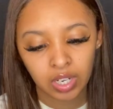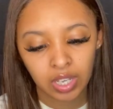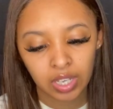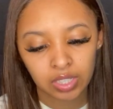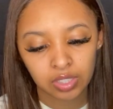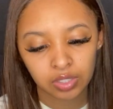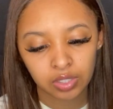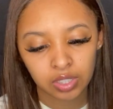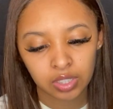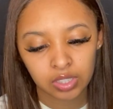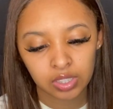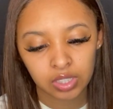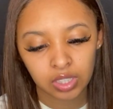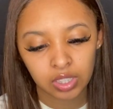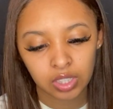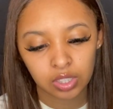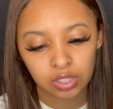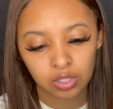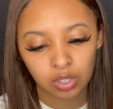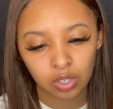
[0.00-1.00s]
As you can see,
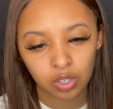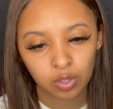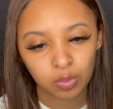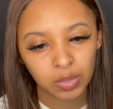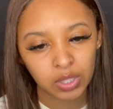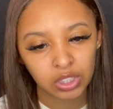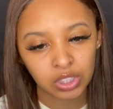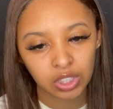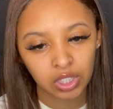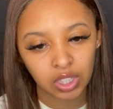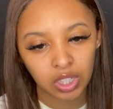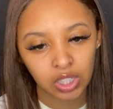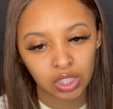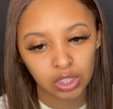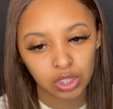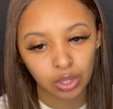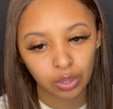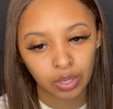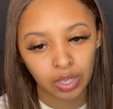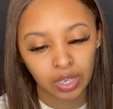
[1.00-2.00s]
there's a whole bunch of
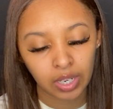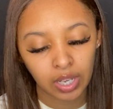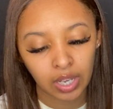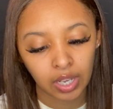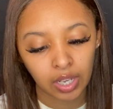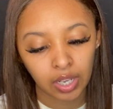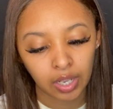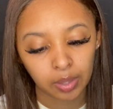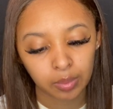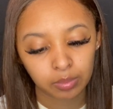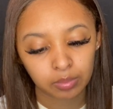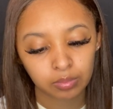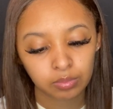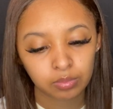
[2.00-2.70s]
things you can add.